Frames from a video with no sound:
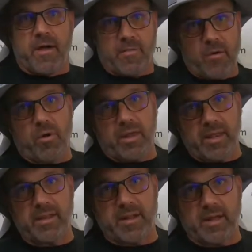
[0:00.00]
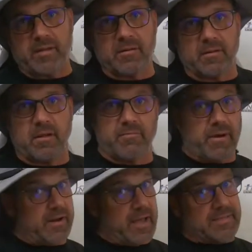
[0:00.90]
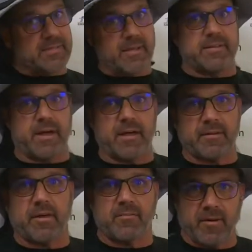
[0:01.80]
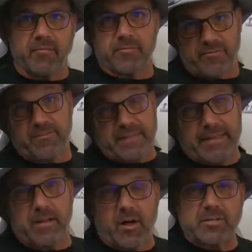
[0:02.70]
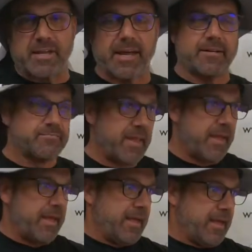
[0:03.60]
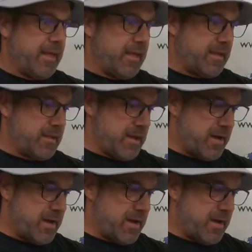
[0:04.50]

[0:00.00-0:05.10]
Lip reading: they want to get it done, very nicely done event for $15 a head. And